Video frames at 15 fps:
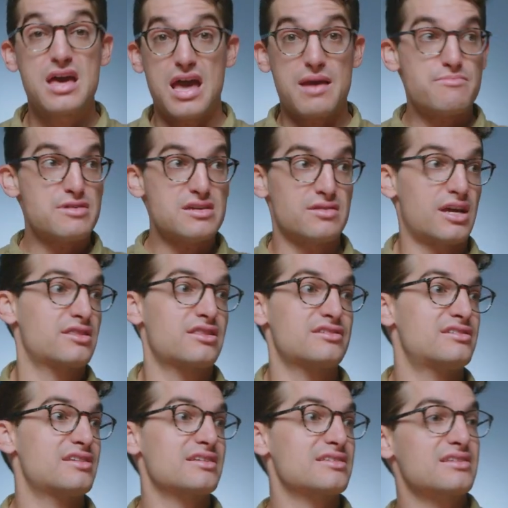and be like the
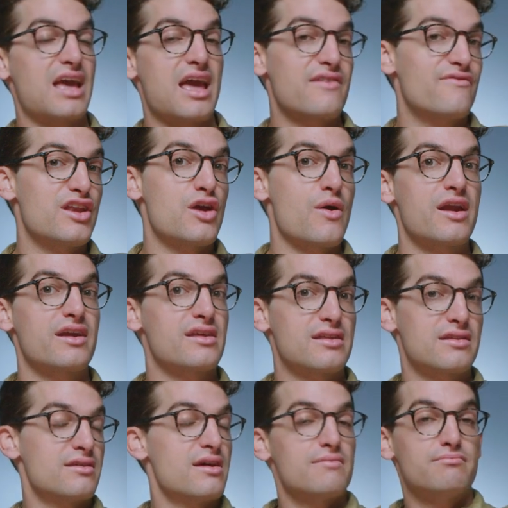six K video editing